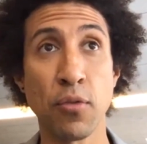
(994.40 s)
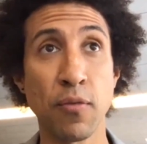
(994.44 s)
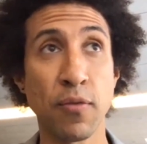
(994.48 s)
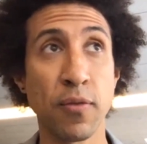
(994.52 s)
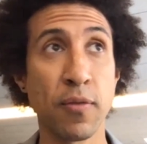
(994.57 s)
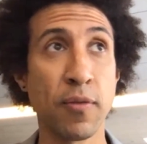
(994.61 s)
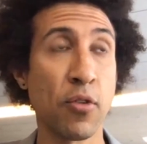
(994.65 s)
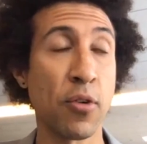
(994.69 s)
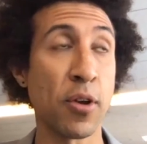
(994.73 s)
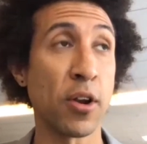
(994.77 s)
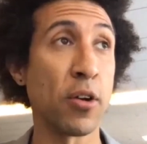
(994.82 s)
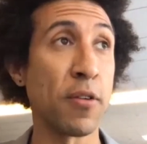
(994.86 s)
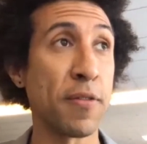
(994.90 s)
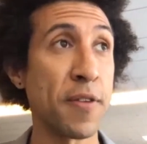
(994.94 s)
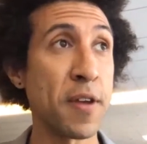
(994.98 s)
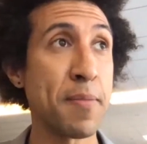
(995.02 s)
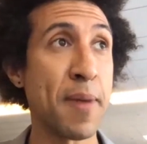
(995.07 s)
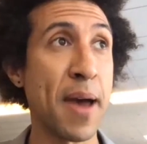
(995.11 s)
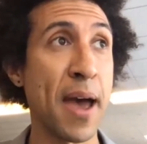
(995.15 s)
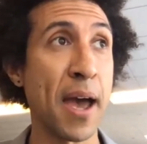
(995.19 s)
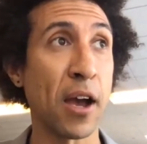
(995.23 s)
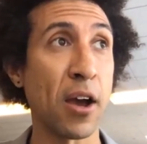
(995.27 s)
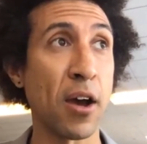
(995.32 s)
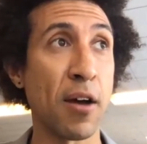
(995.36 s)
critical
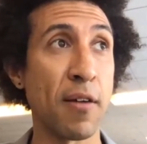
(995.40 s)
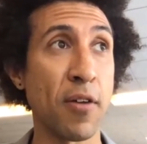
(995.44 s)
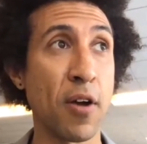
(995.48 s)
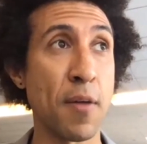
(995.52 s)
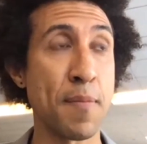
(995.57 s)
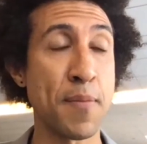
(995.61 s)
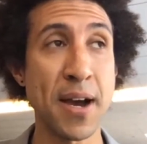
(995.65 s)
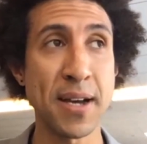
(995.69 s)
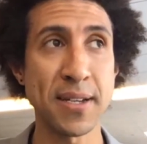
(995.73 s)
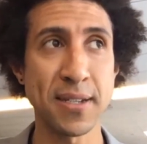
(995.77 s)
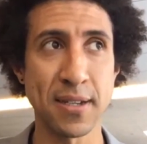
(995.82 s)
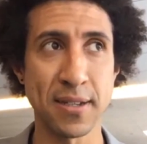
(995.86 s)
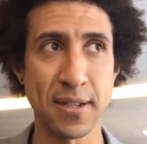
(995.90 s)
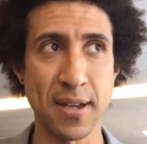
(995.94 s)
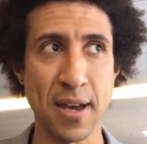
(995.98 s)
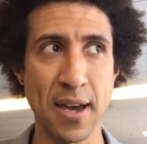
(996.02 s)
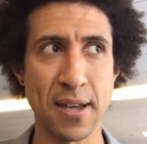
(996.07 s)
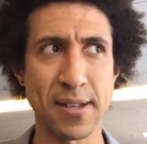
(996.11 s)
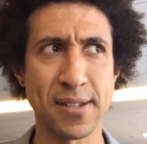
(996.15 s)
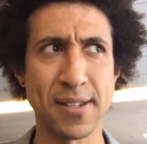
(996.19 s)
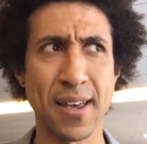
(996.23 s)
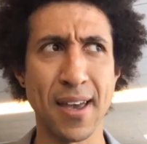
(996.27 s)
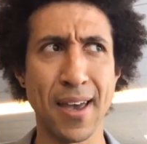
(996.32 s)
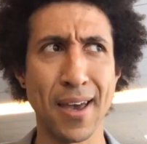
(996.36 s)
feedback of our prize
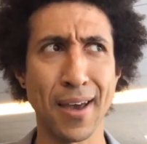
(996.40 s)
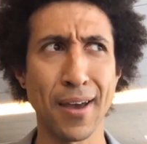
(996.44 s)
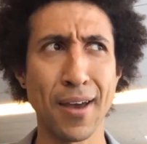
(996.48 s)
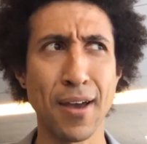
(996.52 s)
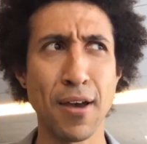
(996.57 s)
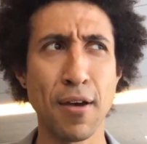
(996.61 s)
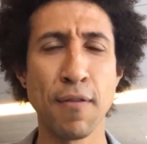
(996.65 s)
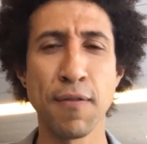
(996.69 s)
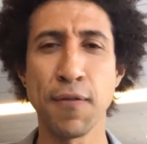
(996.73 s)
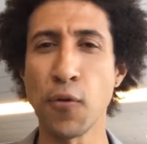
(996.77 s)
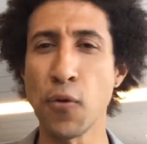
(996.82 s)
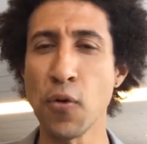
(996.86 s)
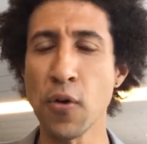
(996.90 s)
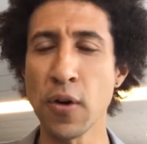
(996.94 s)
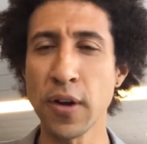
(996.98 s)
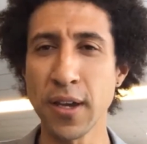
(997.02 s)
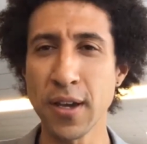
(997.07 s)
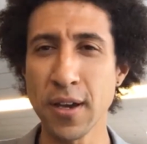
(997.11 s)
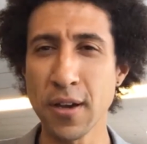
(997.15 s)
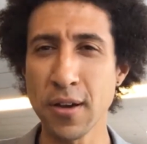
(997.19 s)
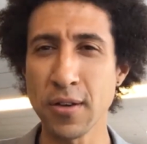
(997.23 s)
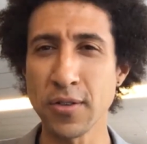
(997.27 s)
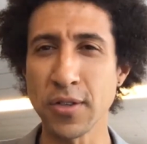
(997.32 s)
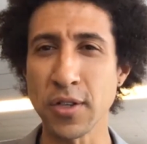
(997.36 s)
design saying 4
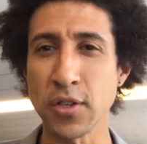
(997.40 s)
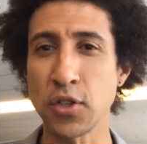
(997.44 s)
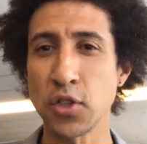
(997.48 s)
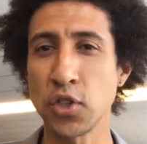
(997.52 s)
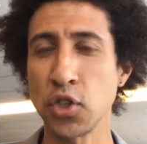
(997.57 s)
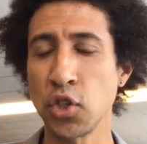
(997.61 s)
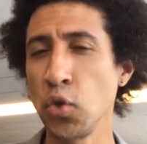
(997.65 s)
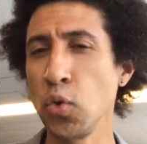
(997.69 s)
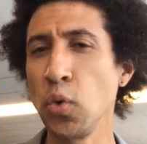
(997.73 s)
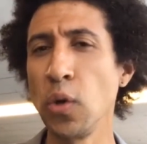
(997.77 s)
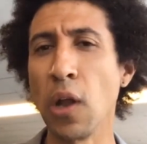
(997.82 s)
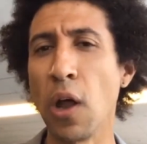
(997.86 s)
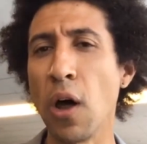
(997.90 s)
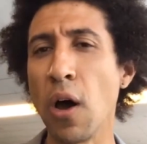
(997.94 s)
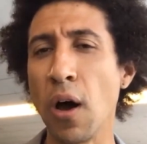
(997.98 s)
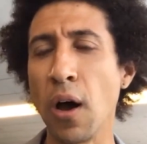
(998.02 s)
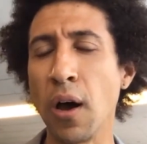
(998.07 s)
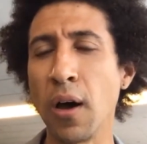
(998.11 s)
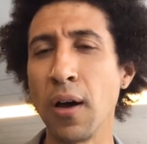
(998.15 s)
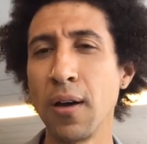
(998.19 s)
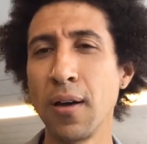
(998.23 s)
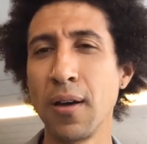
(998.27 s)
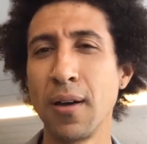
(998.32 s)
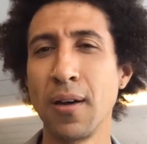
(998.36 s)
years is too
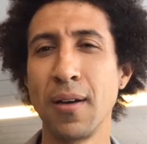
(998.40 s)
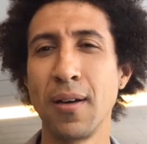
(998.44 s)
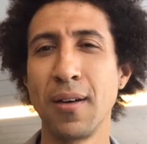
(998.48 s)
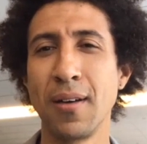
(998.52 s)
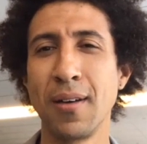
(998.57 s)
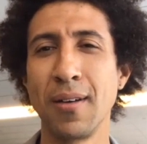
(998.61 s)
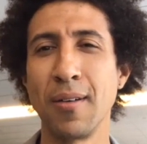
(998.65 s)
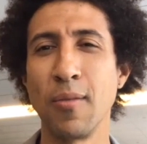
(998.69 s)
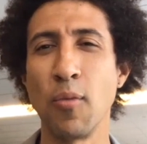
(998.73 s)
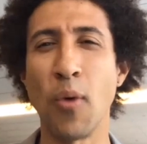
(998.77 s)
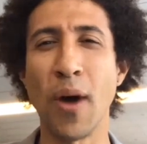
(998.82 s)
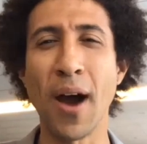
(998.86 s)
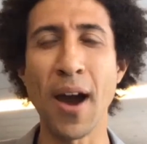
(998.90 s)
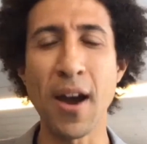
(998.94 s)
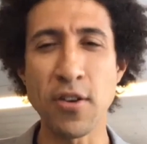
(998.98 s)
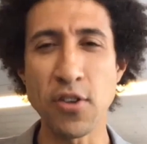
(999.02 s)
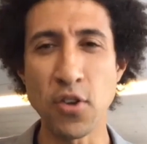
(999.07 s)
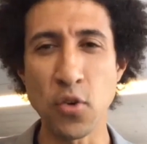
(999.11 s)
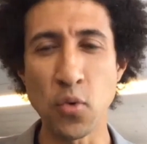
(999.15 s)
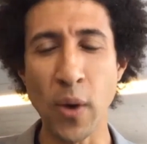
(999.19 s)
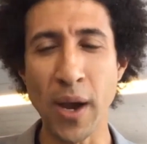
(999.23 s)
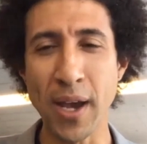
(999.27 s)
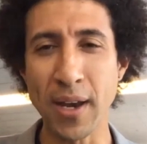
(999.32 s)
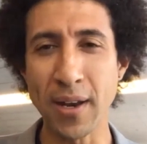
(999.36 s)
long. Why are
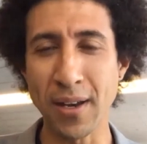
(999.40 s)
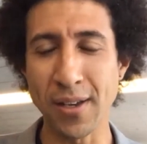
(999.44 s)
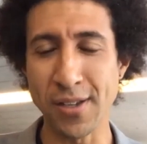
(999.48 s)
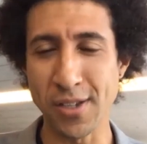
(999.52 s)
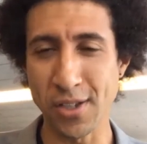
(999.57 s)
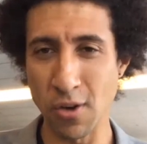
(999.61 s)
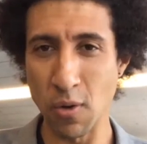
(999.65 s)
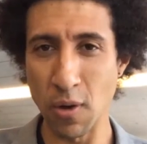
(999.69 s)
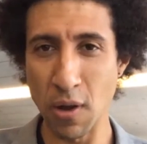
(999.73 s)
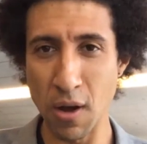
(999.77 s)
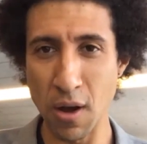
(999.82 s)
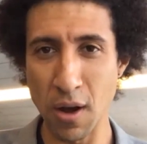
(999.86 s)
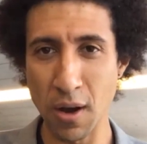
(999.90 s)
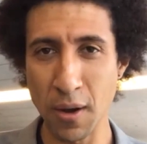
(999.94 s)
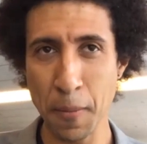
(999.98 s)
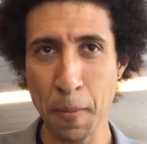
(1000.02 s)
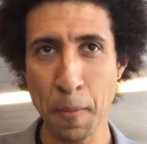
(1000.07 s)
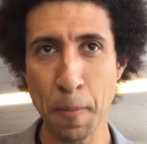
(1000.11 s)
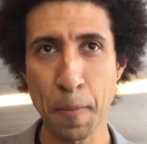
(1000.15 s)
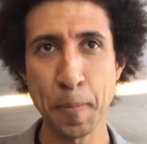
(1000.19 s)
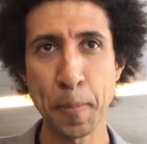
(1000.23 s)
you waiting so long?